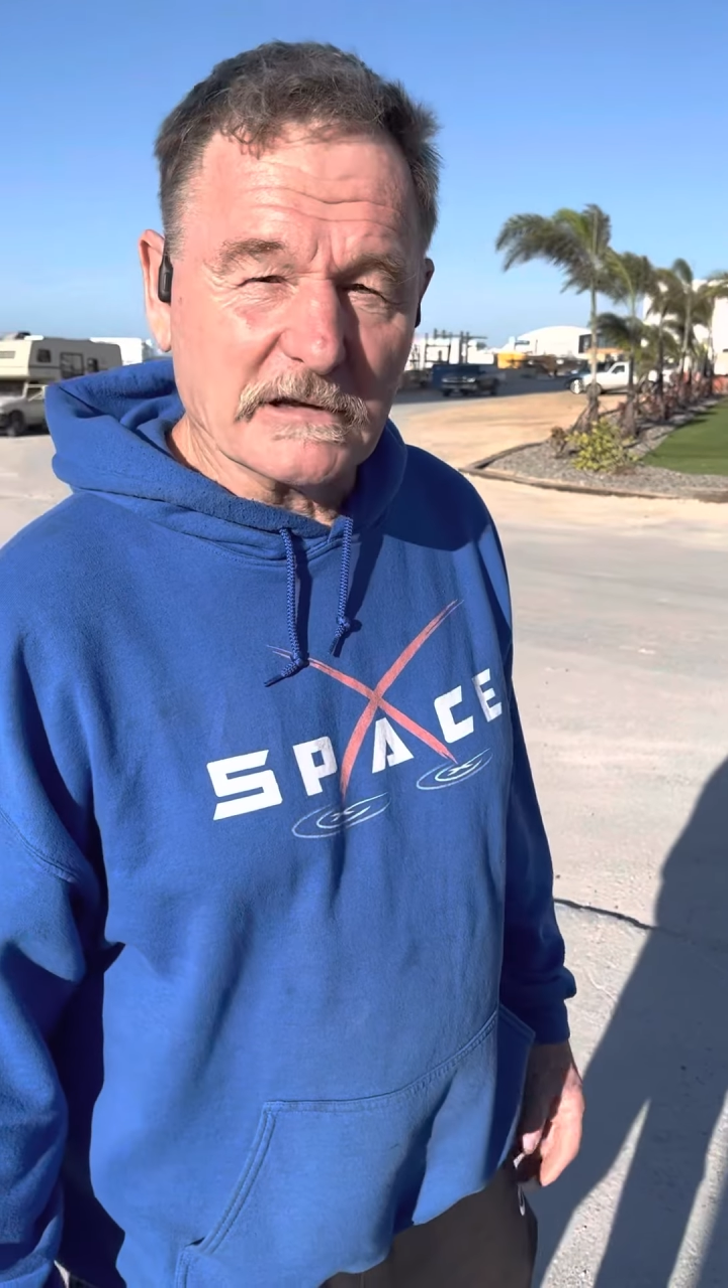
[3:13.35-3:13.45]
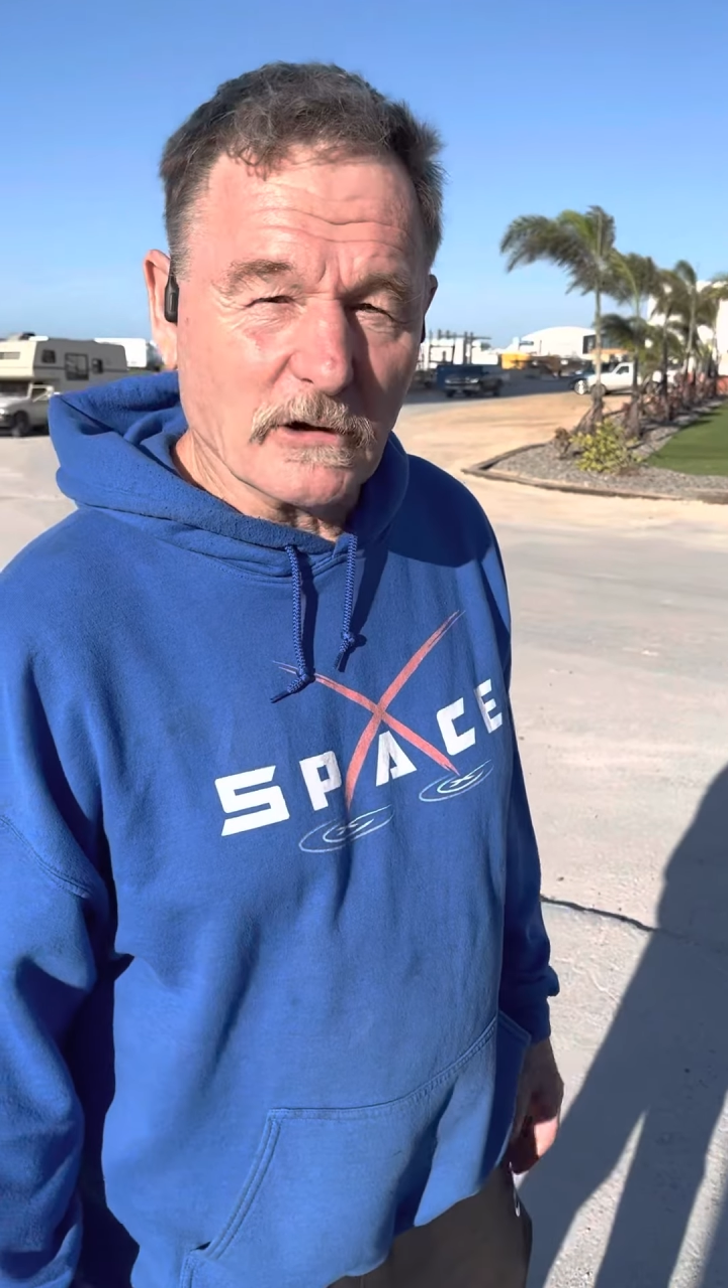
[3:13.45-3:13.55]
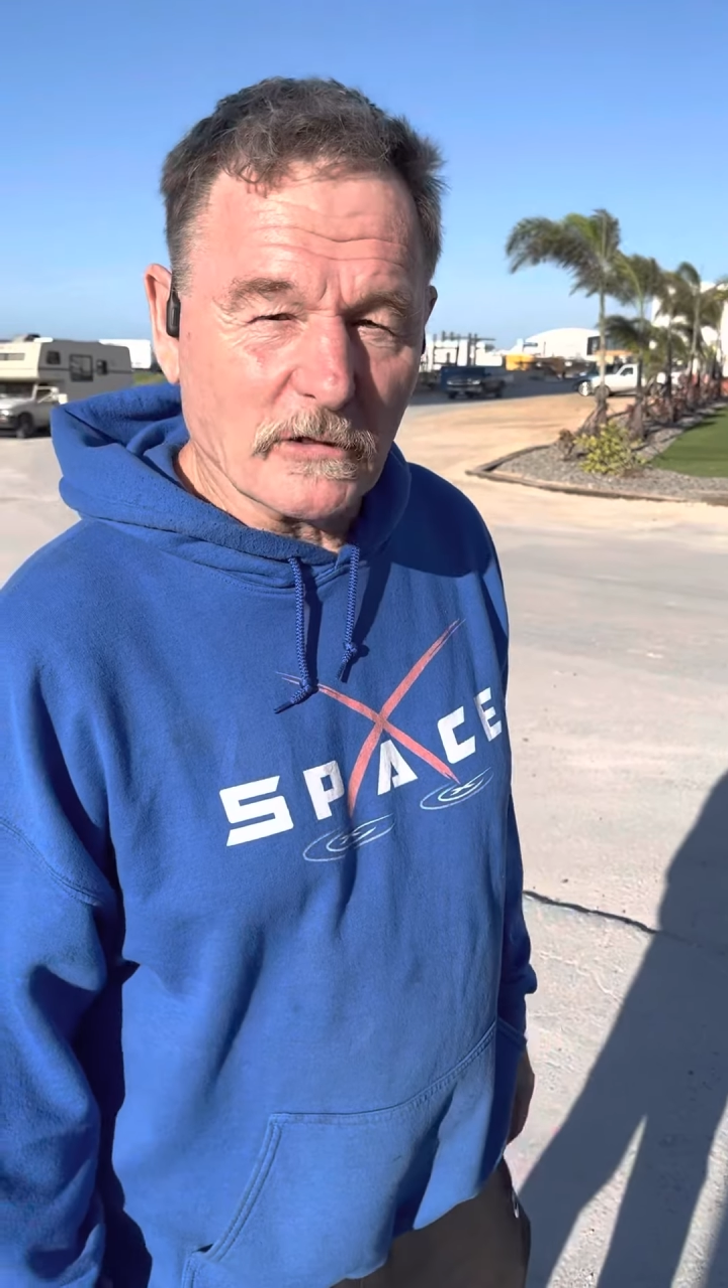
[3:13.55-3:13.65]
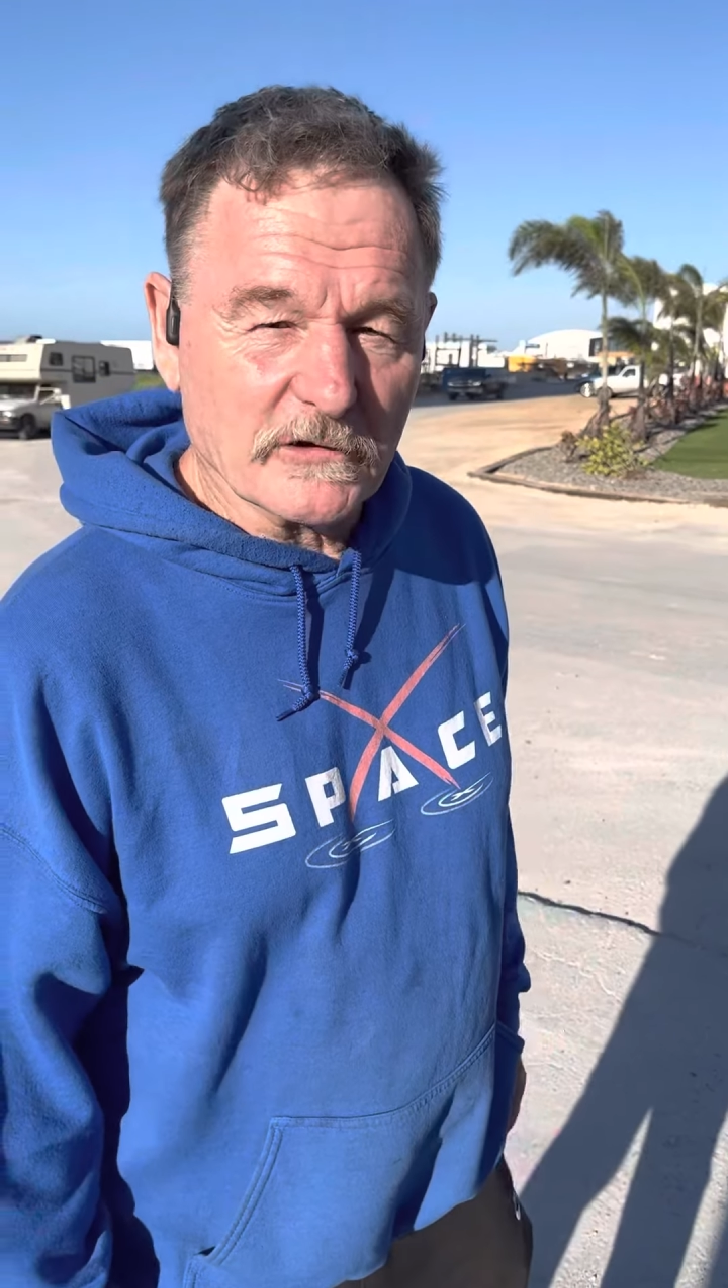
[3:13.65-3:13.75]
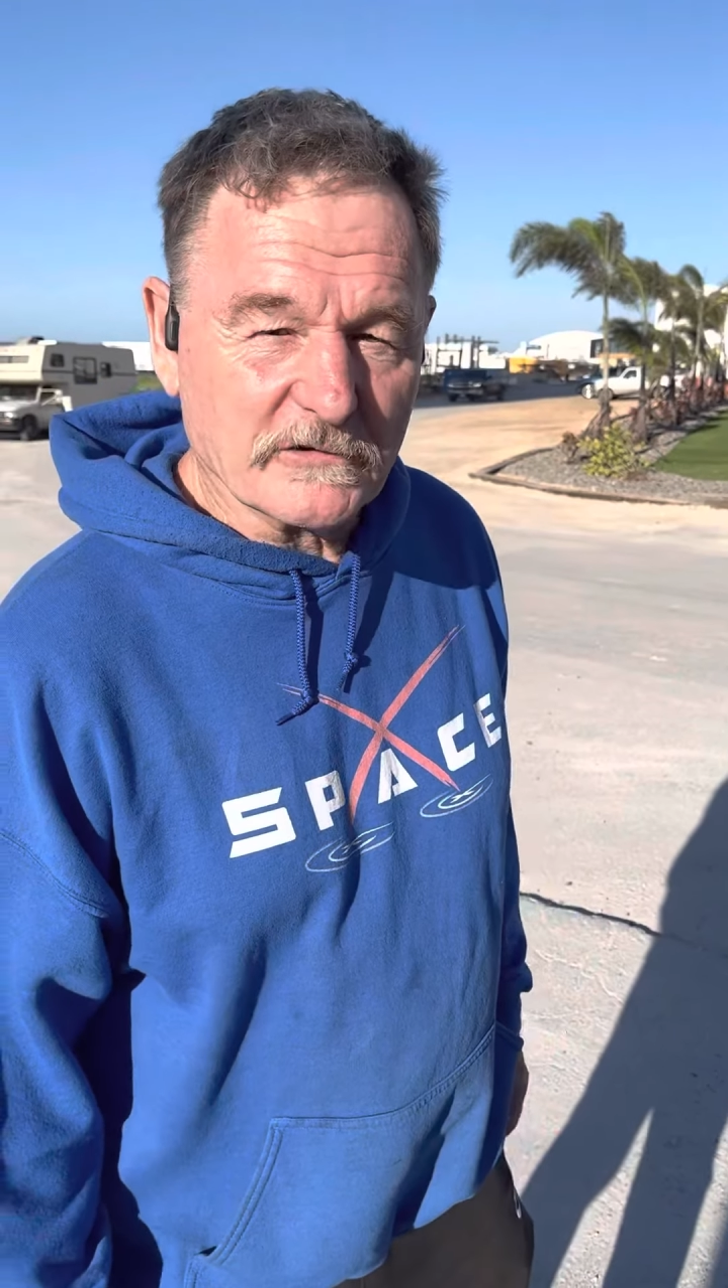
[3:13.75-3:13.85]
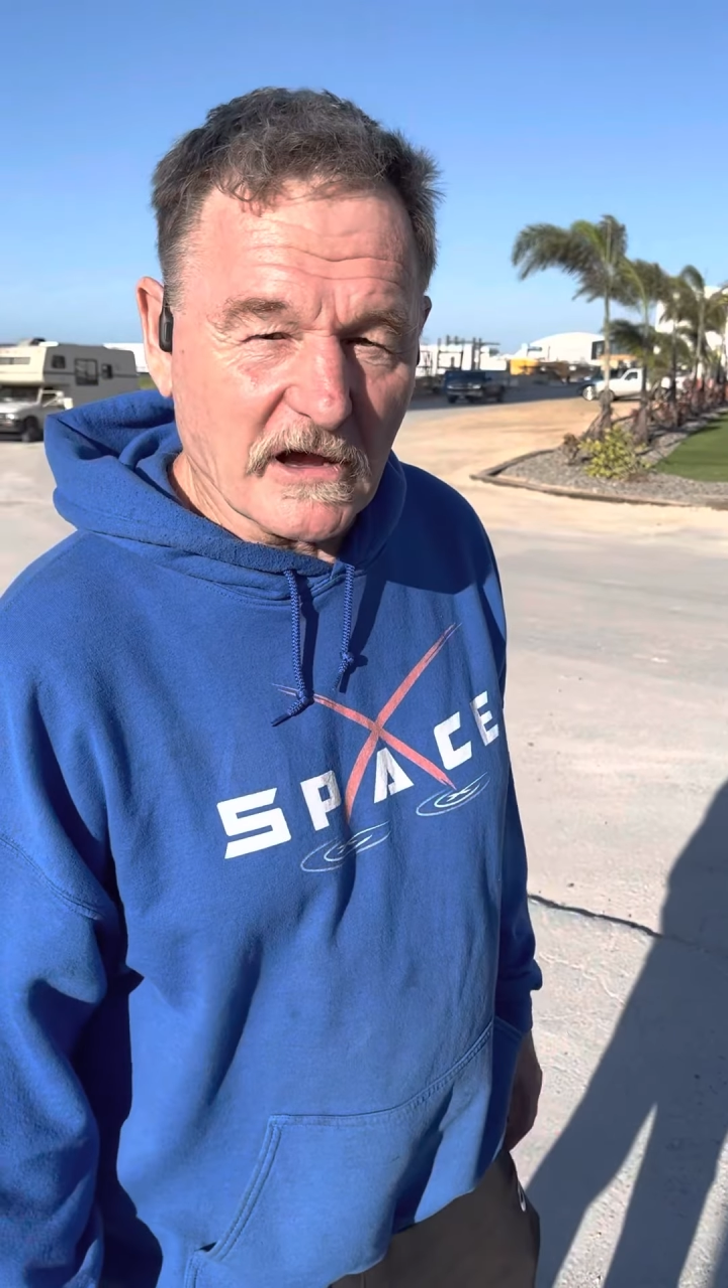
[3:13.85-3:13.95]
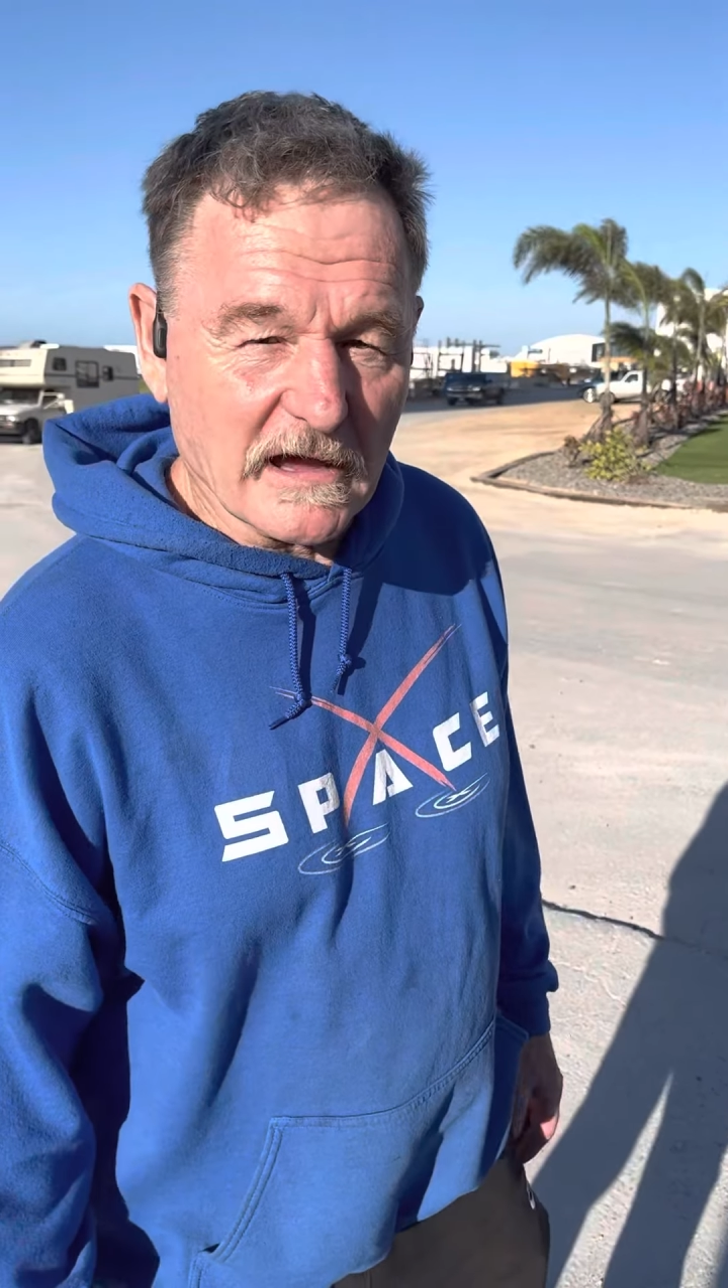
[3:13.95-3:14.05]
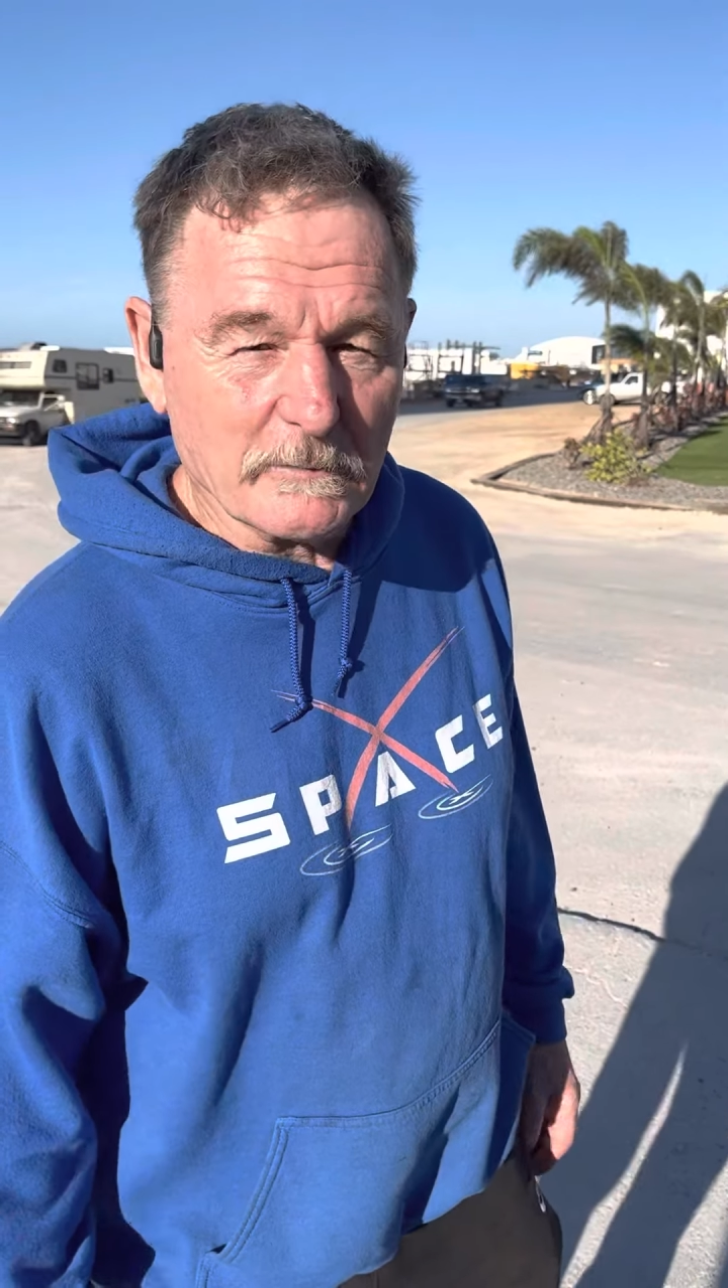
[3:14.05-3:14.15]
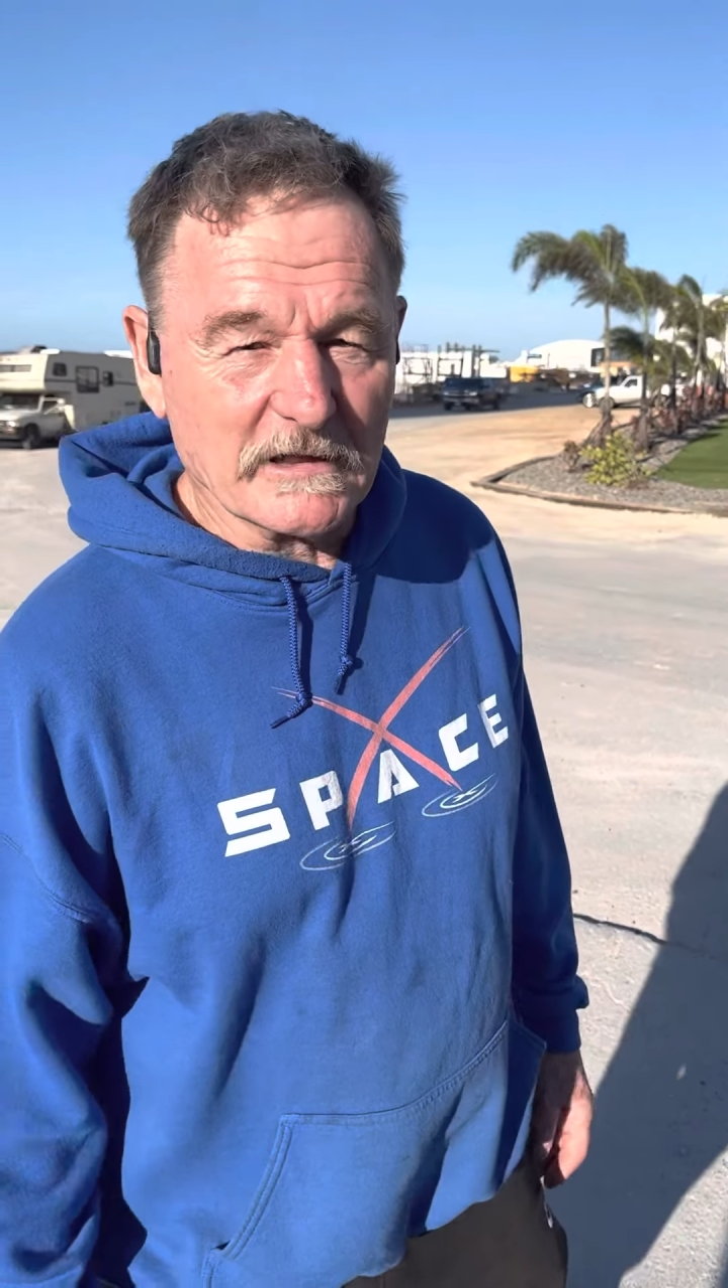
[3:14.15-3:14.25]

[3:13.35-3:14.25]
all the time,